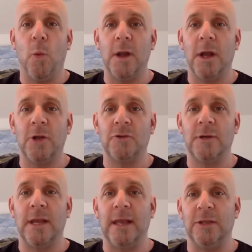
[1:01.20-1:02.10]

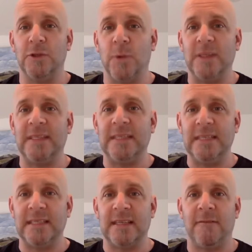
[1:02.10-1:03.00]

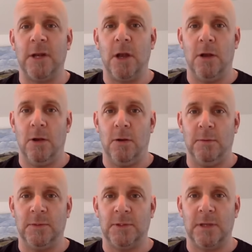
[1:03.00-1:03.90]
127
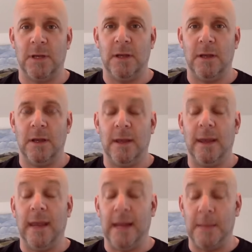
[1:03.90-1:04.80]
homes,
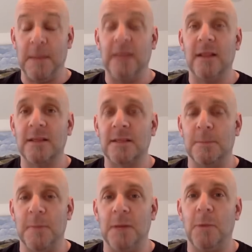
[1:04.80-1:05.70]
and I made less
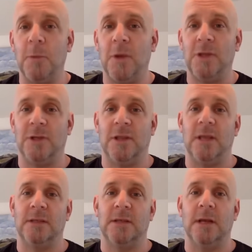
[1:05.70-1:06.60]
than minimum wage on
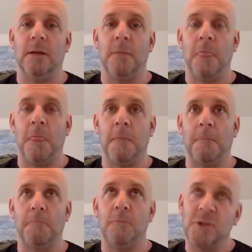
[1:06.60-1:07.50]
that sale,
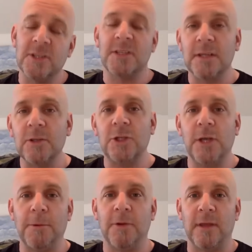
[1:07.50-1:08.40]
which is still
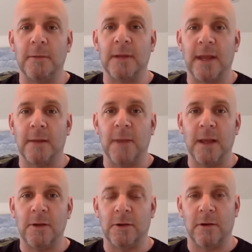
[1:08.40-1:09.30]
cheaper than getting
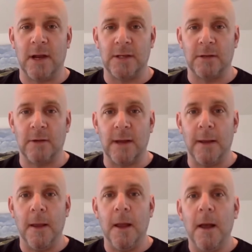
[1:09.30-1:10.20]
my undergrad degree.
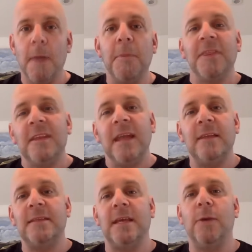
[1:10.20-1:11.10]
But the
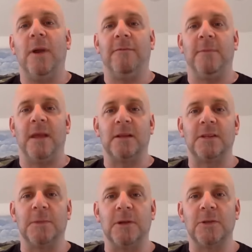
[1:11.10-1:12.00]
net takeaway from that
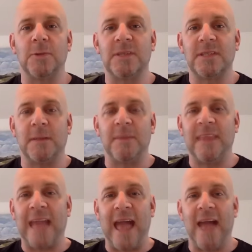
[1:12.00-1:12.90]
experience was
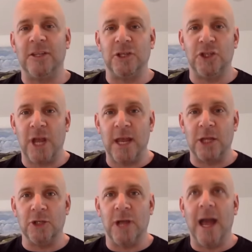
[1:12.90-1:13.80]
something had to
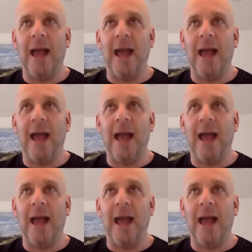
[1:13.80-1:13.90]
change